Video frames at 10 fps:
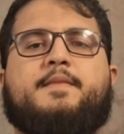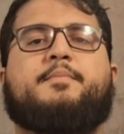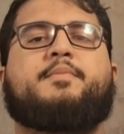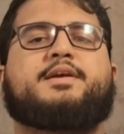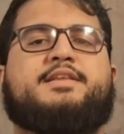
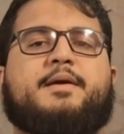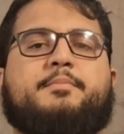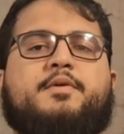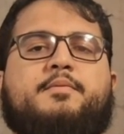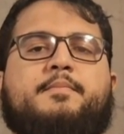For
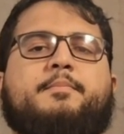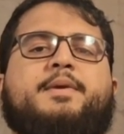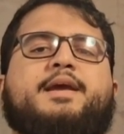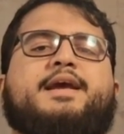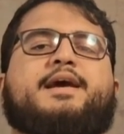example,
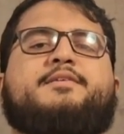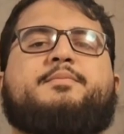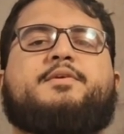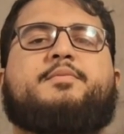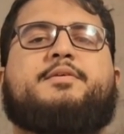we can ask
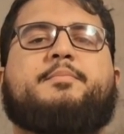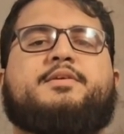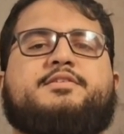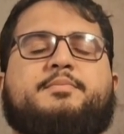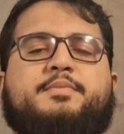for the
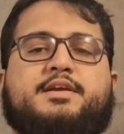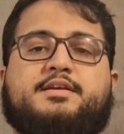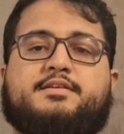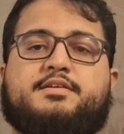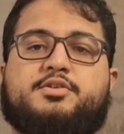response to be